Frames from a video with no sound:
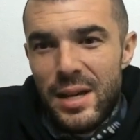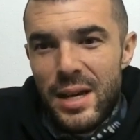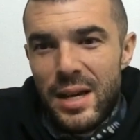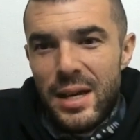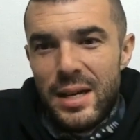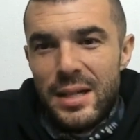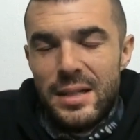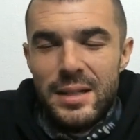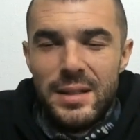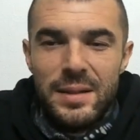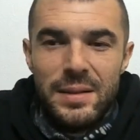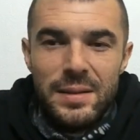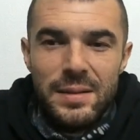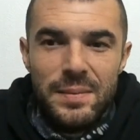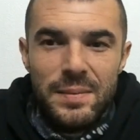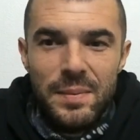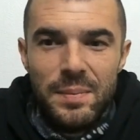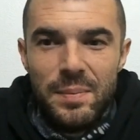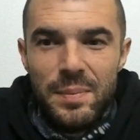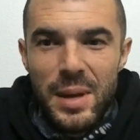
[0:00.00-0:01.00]
Uh,
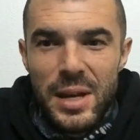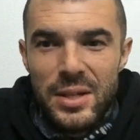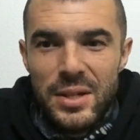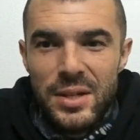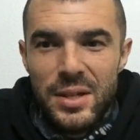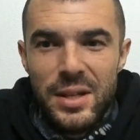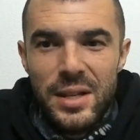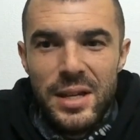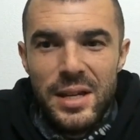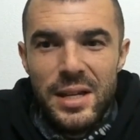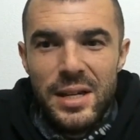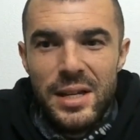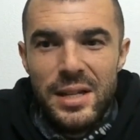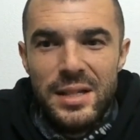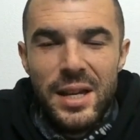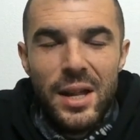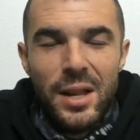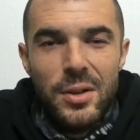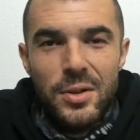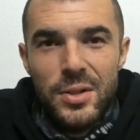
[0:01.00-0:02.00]
basically, an
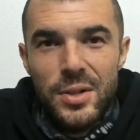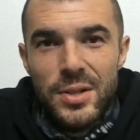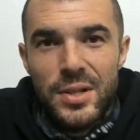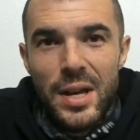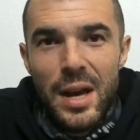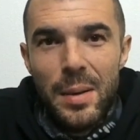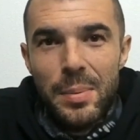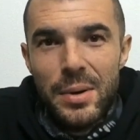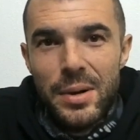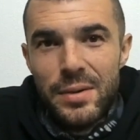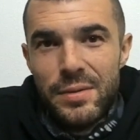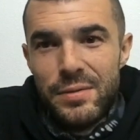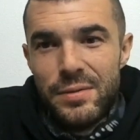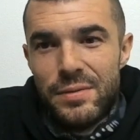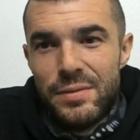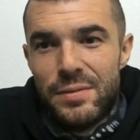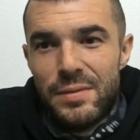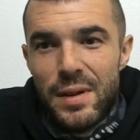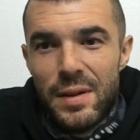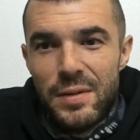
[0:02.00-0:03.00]
intelligence
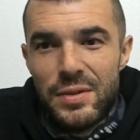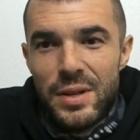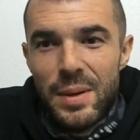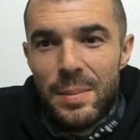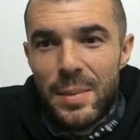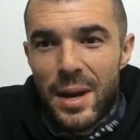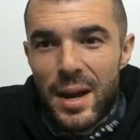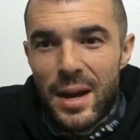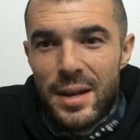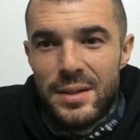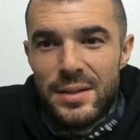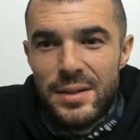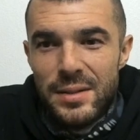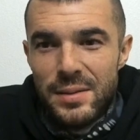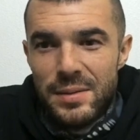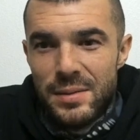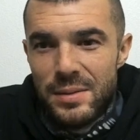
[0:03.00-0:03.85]
operative of some kind.